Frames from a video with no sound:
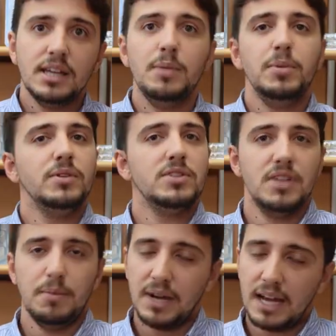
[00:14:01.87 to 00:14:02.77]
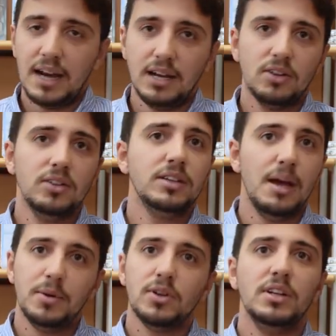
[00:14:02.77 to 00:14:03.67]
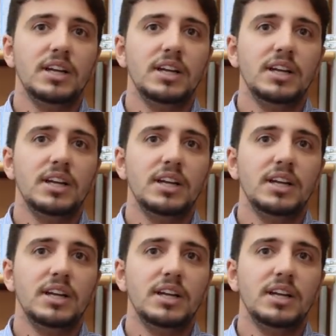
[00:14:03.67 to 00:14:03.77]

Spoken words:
keeping the same mechanical, chemical,